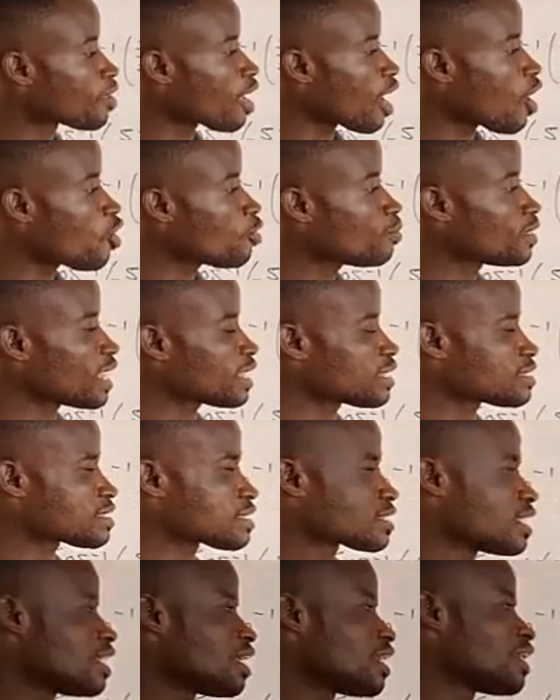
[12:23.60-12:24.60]
I hope that is
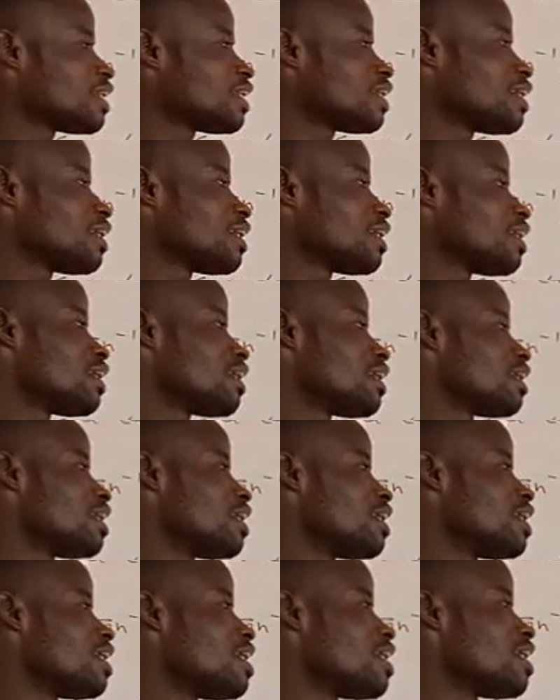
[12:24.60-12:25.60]
clear.
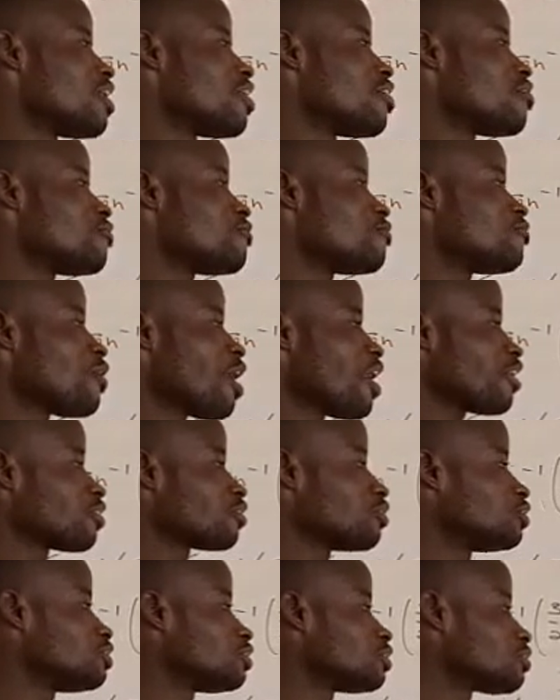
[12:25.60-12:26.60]
Very
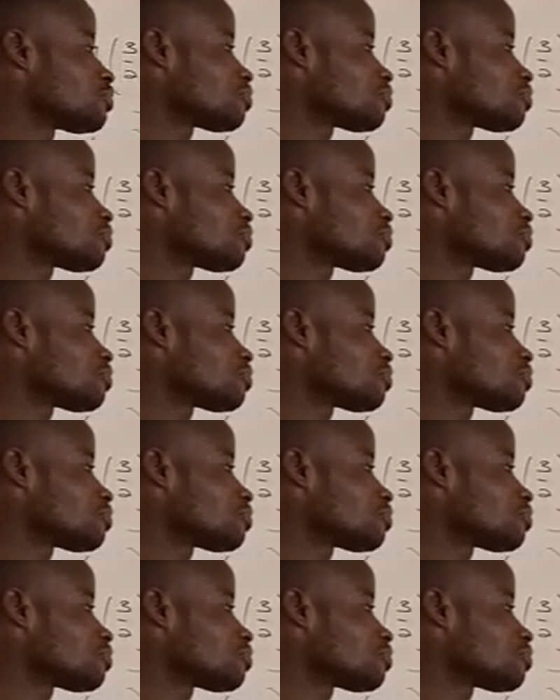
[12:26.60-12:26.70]
good.